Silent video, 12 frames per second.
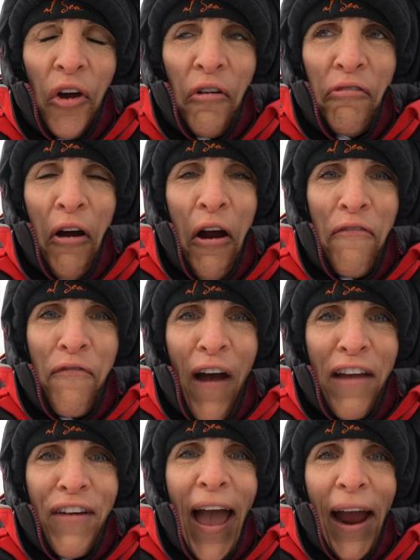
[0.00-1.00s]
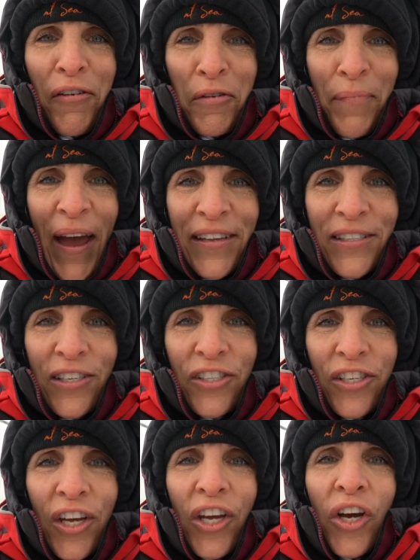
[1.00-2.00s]
four or five hour
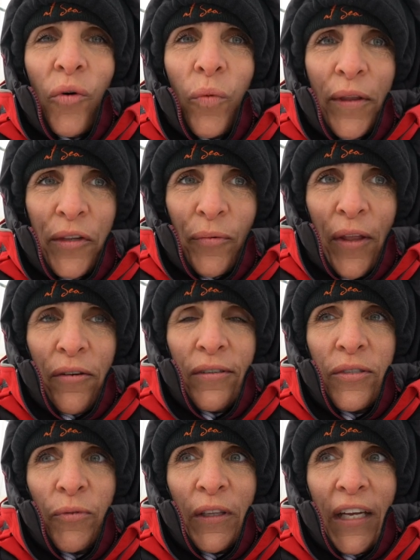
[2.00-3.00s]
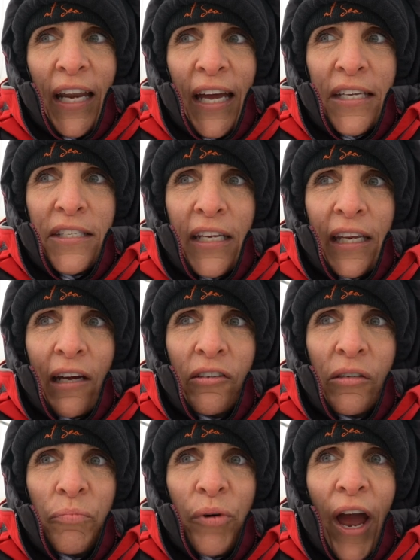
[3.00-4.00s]
passage when the weather is really nice to get out
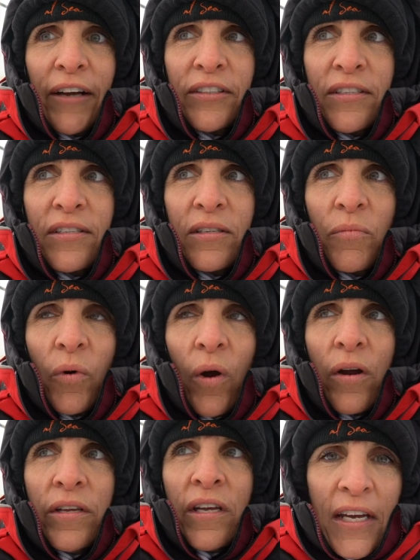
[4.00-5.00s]
and practice some more.